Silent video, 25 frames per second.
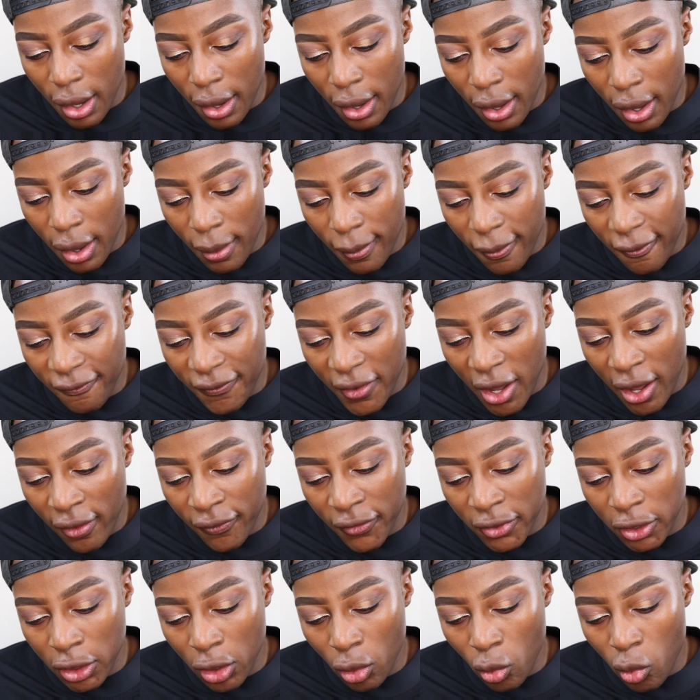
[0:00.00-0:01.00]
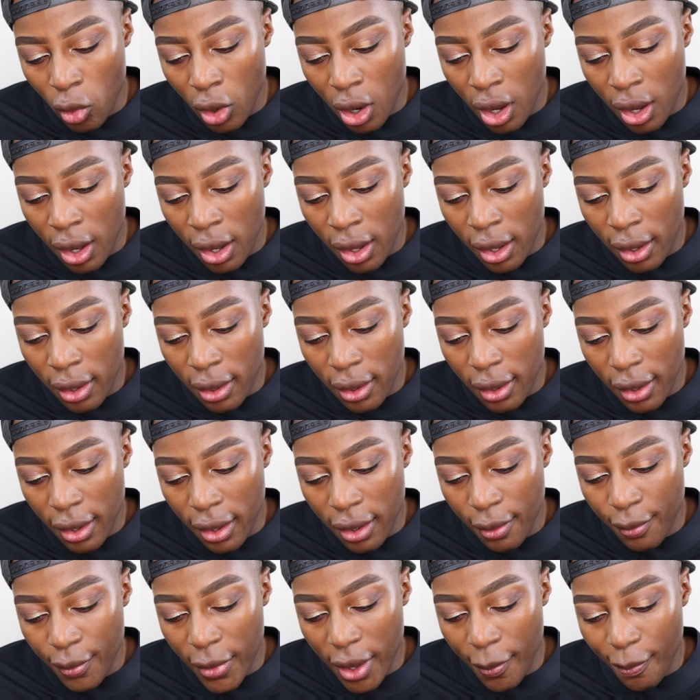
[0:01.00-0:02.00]
Velvet Noir
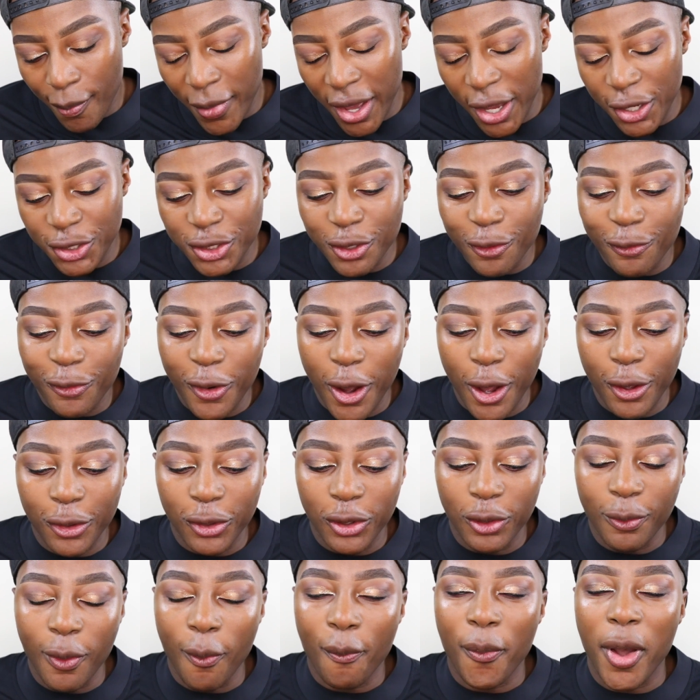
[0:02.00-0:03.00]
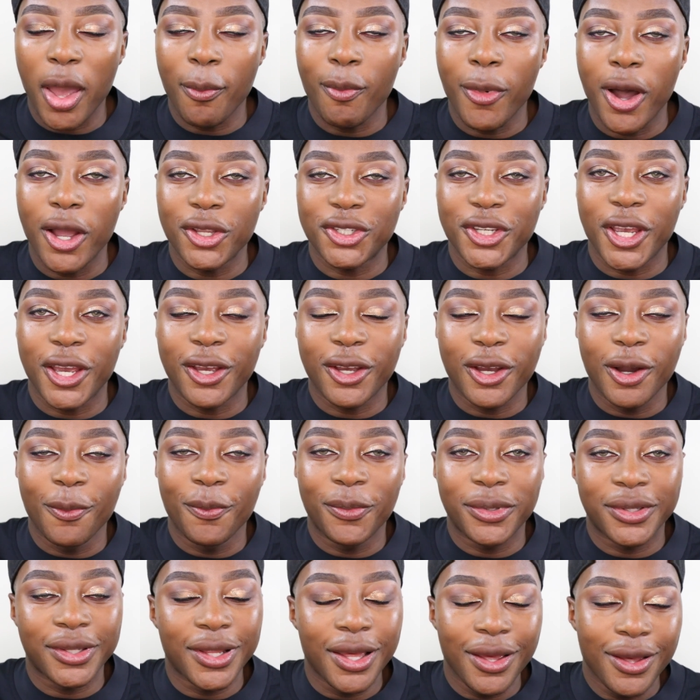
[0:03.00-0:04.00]
Major Volume by Marc
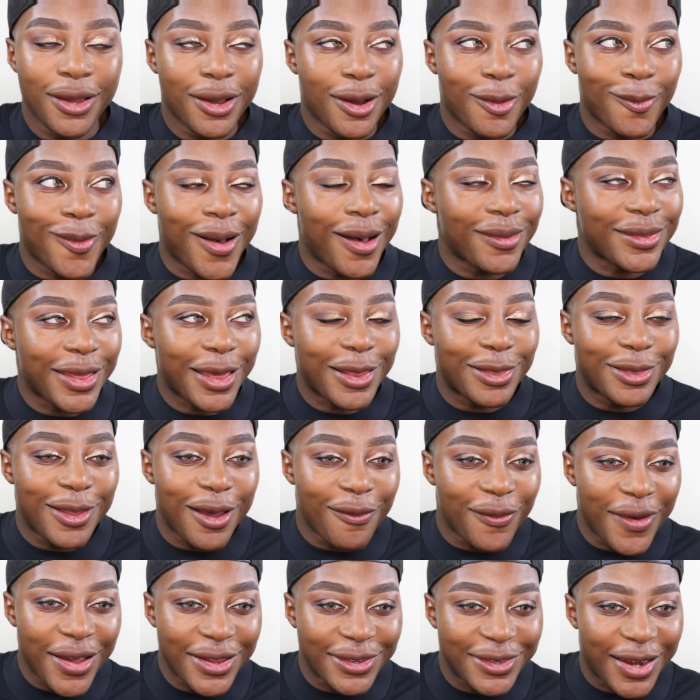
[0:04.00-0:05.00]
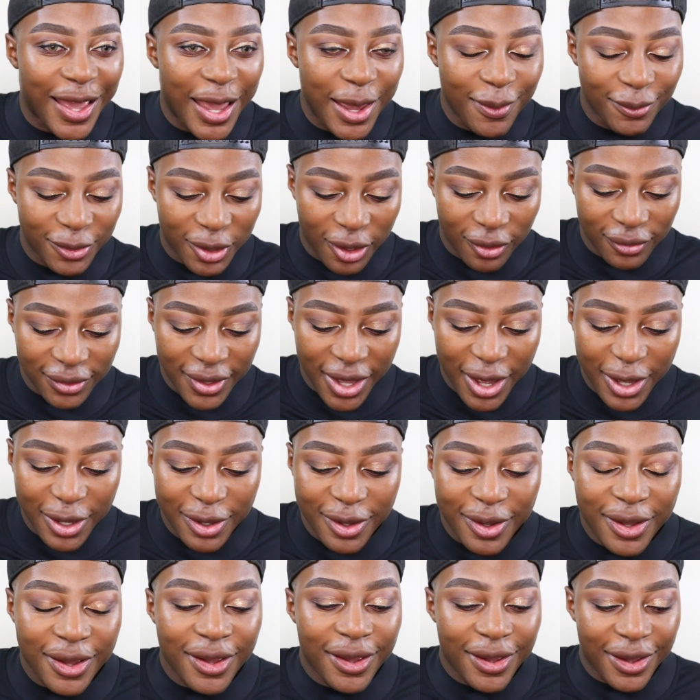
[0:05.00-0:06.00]
Jacobs. Wow, they love a name, don't they?